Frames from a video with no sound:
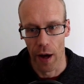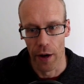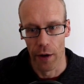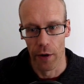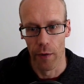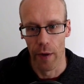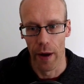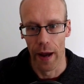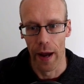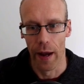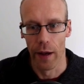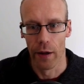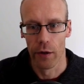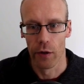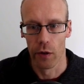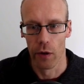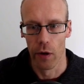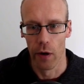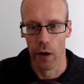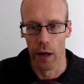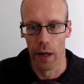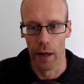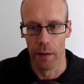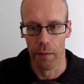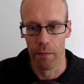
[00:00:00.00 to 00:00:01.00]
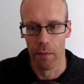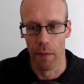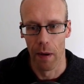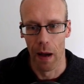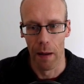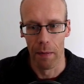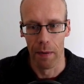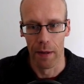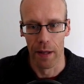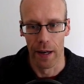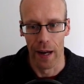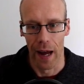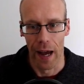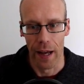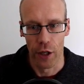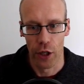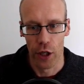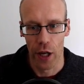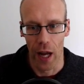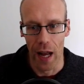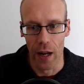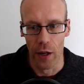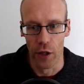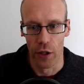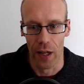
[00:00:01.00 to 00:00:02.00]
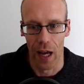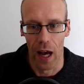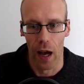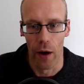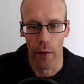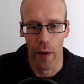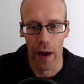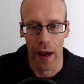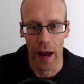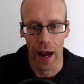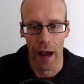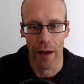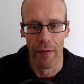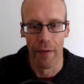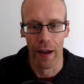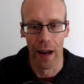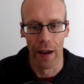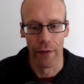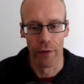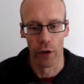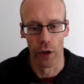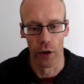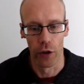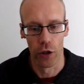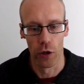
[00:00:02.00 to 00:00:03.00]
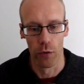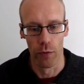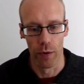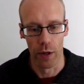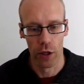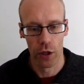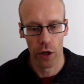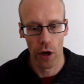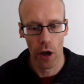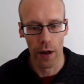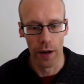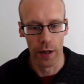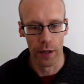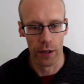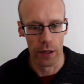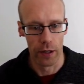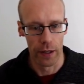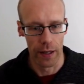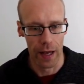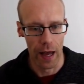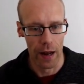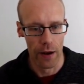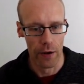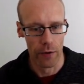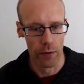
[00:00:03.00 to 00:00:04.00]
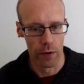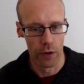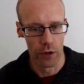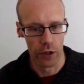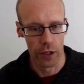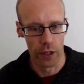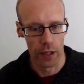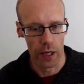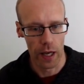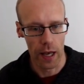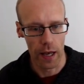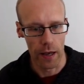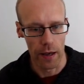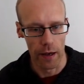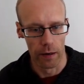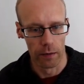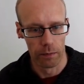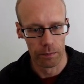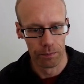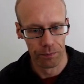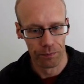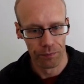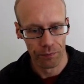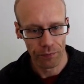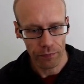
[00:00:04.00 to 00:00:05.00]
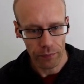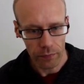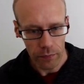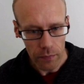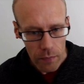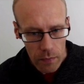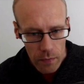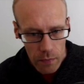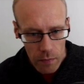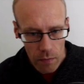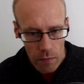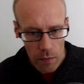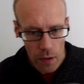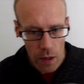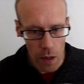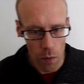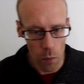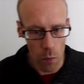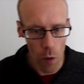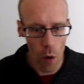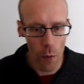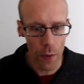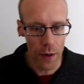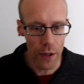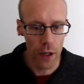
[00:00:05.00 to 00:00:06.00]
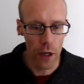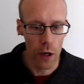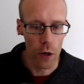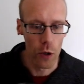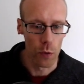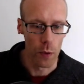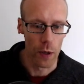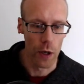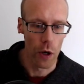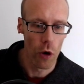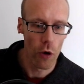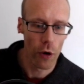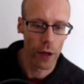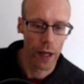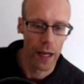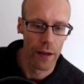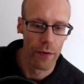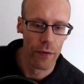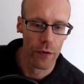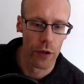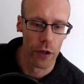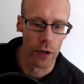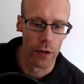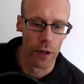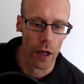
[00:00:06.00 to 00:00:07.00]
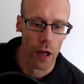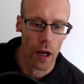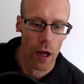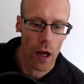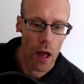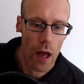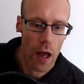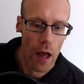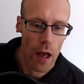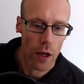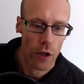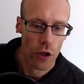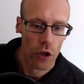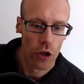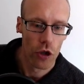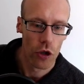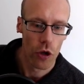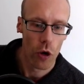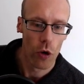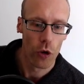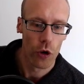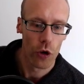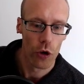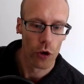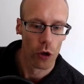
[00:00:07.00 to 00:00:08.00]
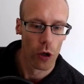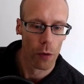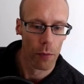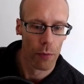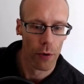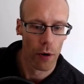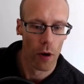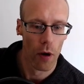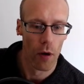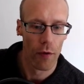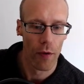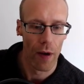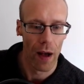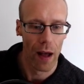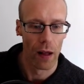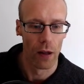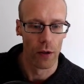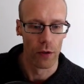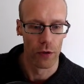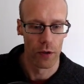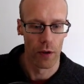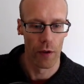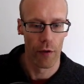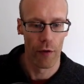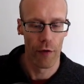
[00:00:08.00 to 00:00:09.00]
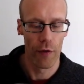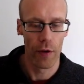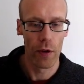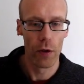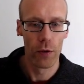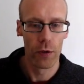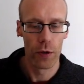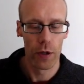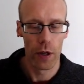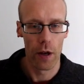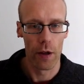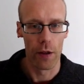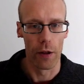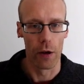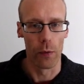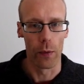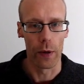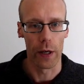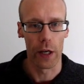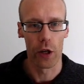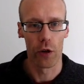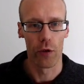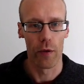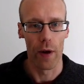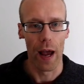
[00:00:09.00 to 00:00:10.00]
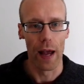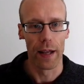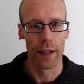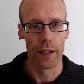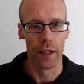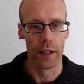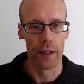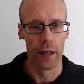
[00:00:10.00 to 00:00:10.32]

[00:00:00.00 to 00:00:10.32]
array. So it might be that I change that array and then I've got to return it at the end, which is here. And what we do is we hook into the social profiles filter that we created